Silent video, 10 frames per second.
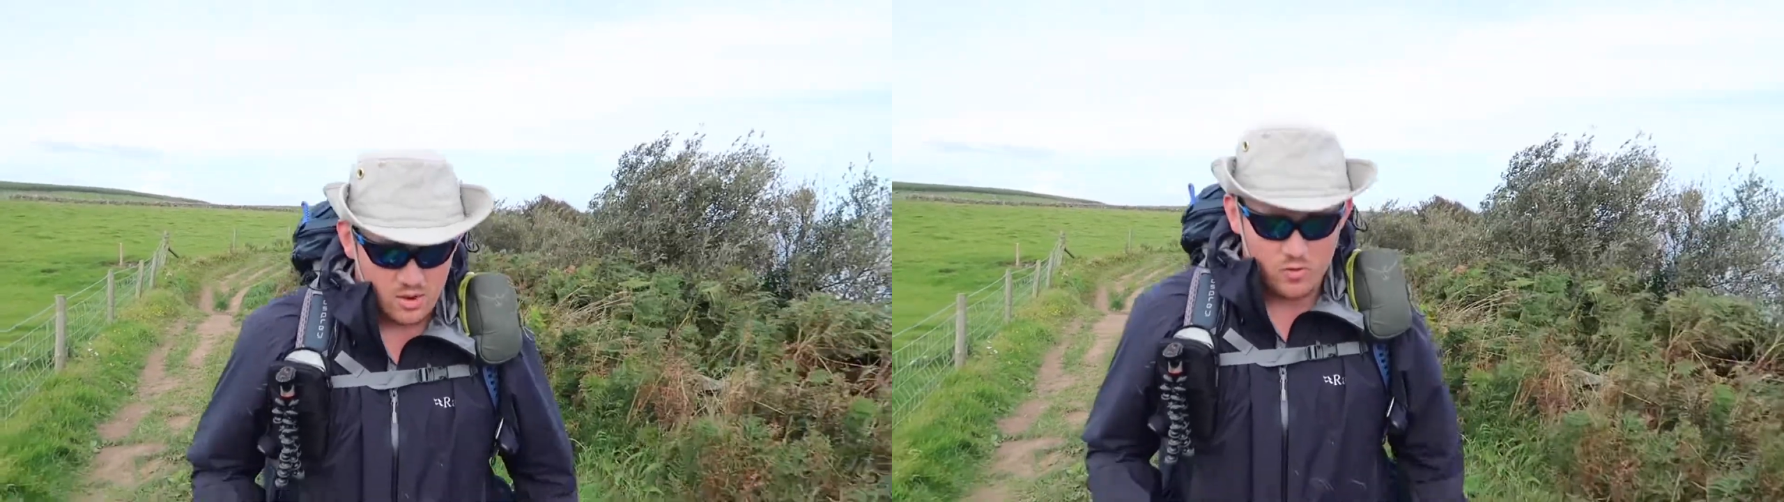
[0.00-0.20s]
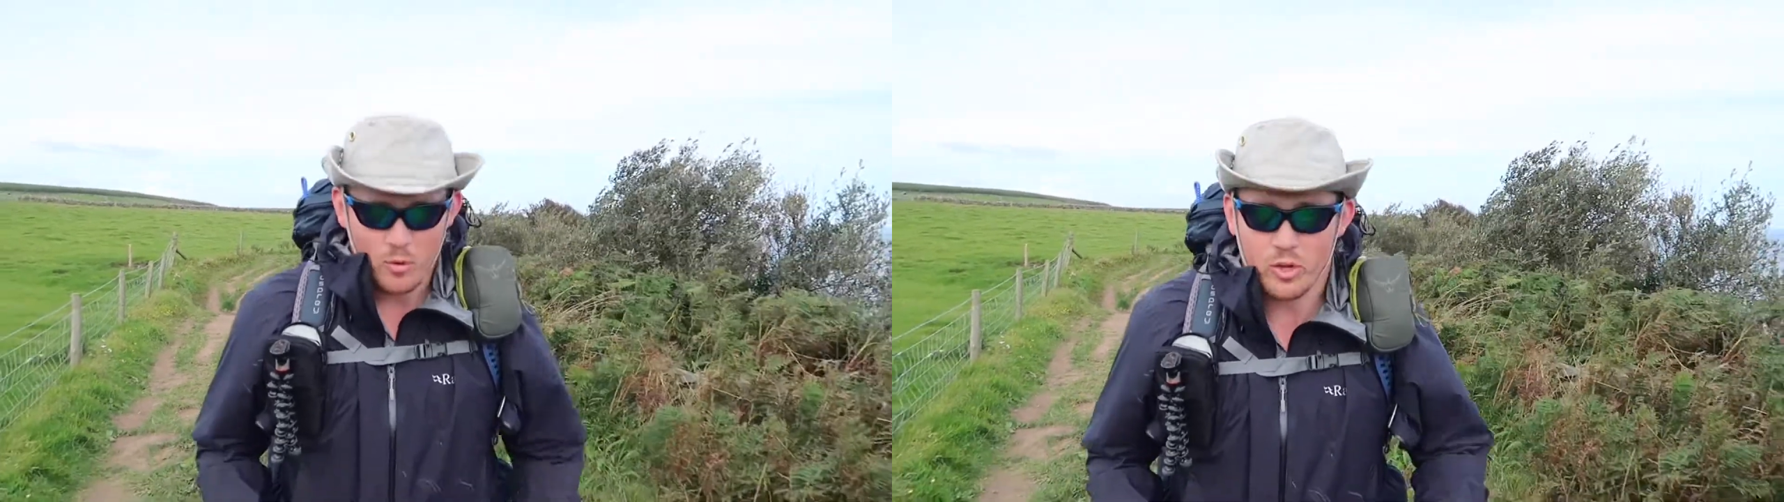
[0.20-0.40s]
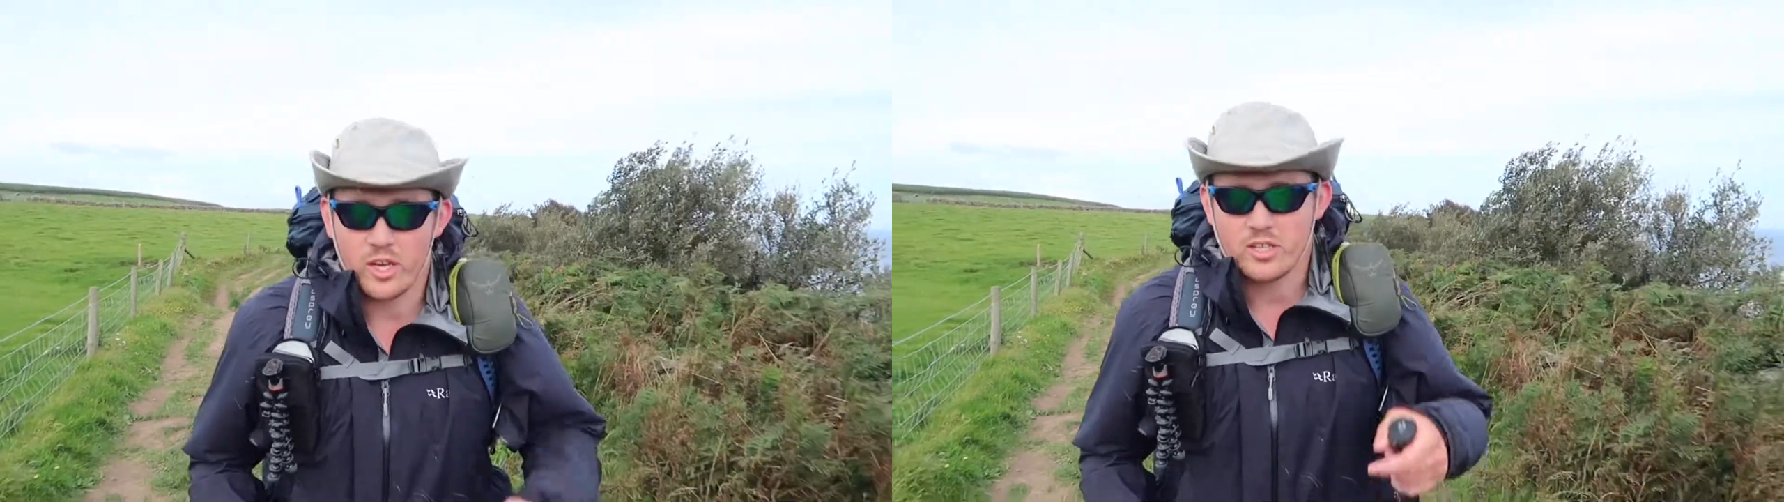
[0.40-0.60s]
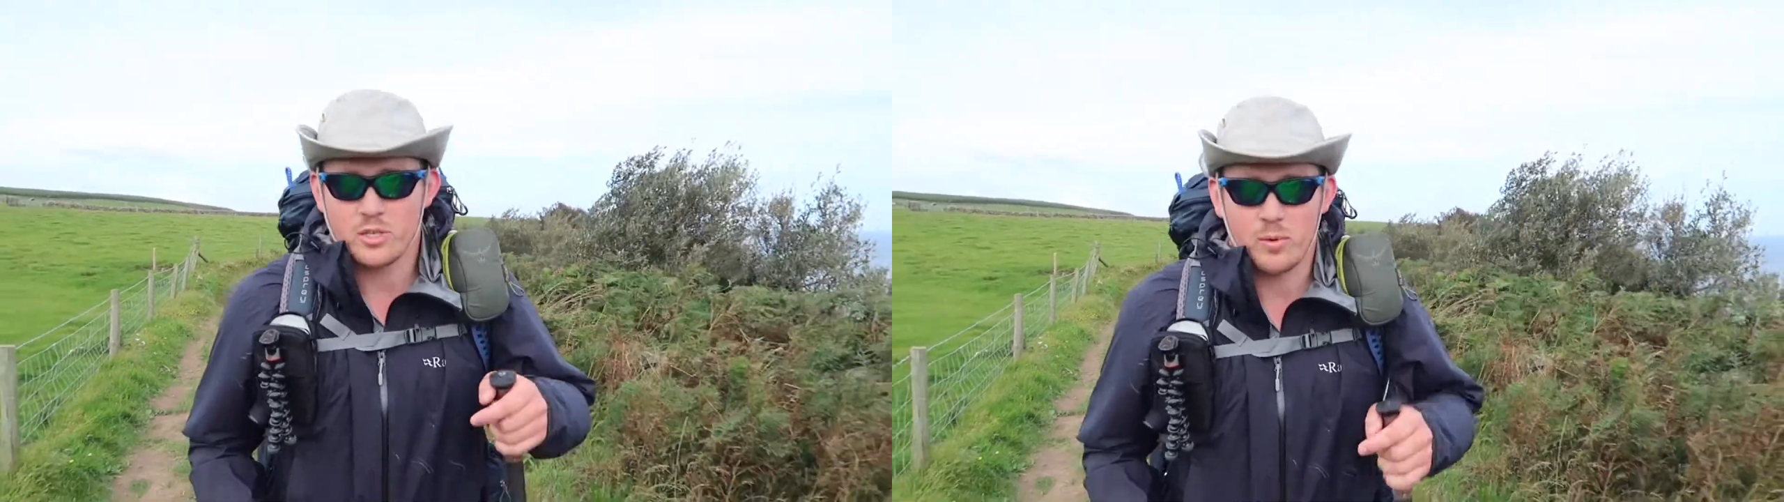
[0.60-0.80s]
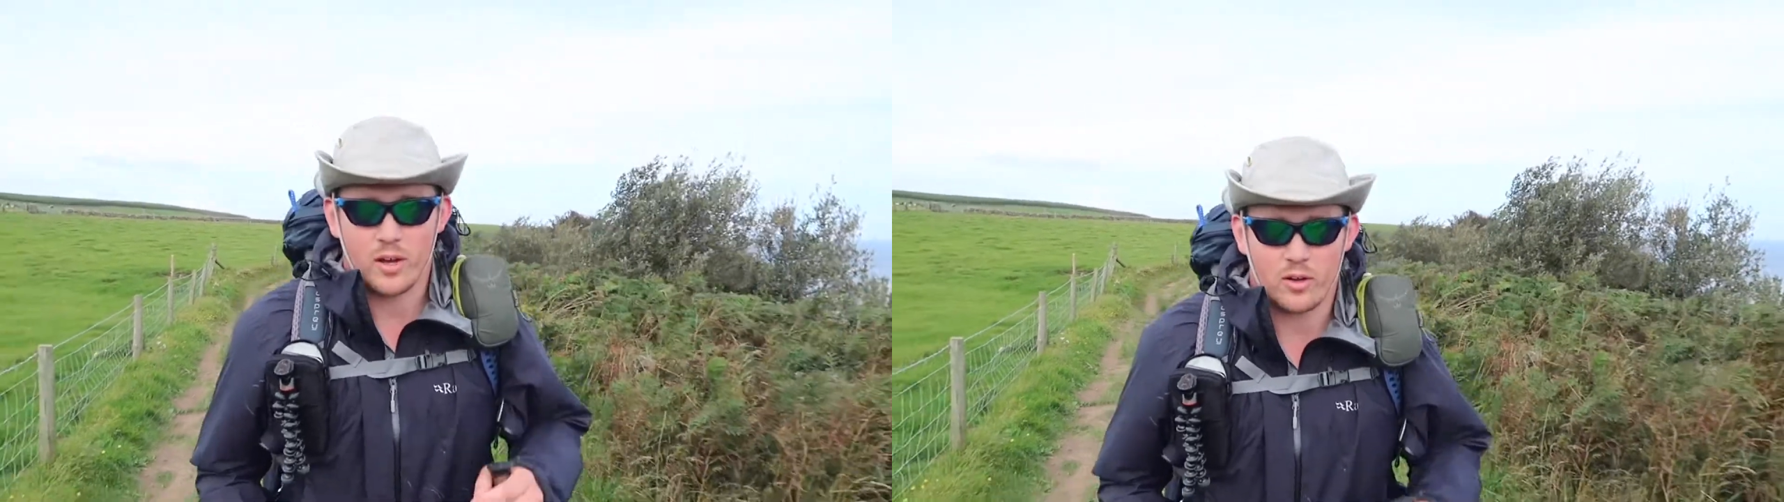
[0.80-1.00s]
reminisce
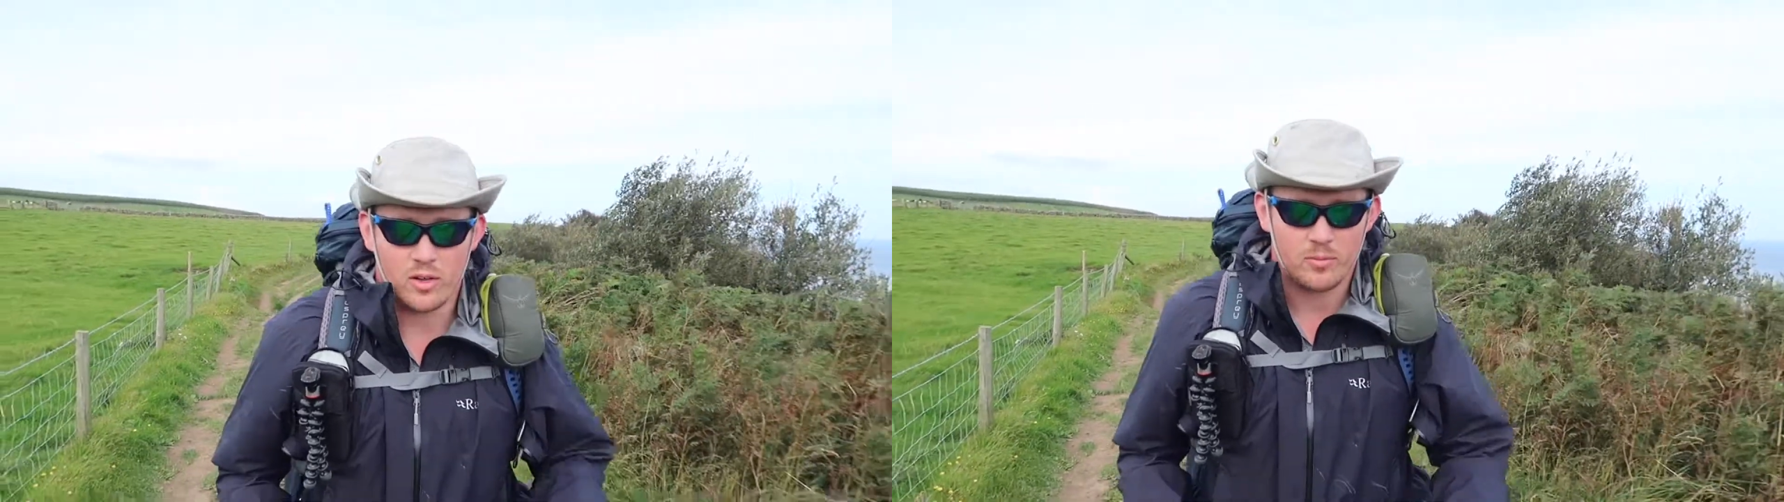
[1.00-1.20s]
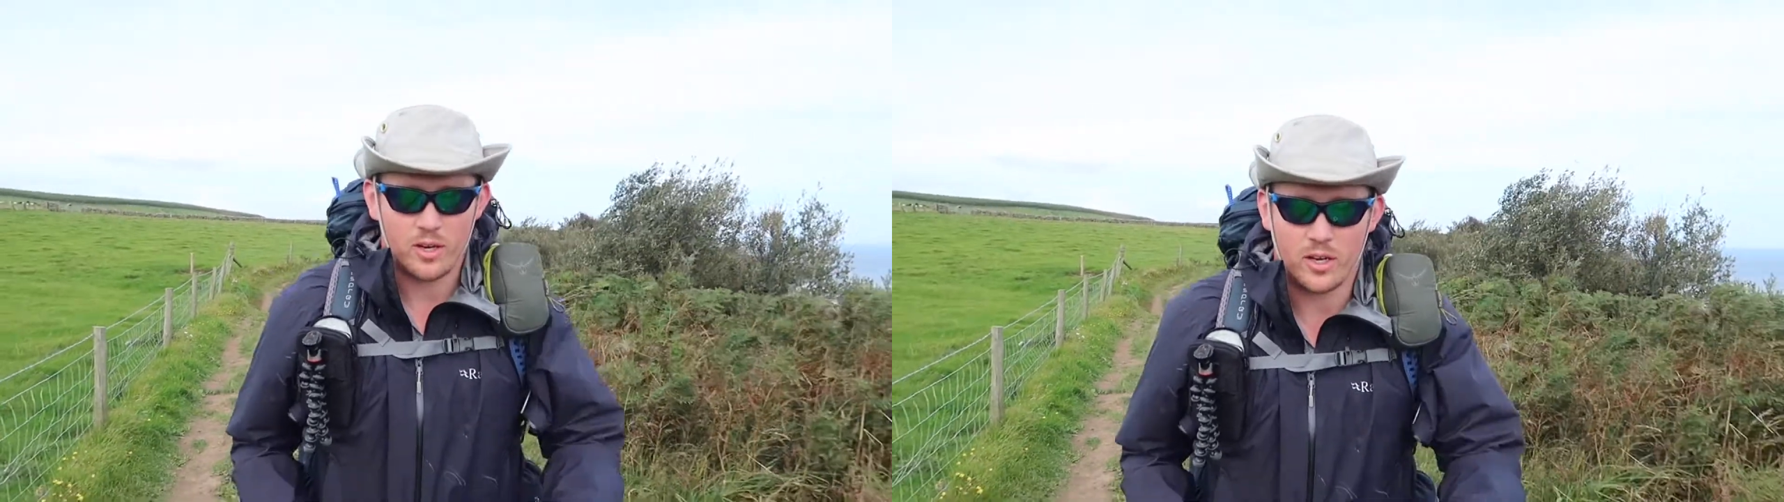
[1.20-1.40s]
about my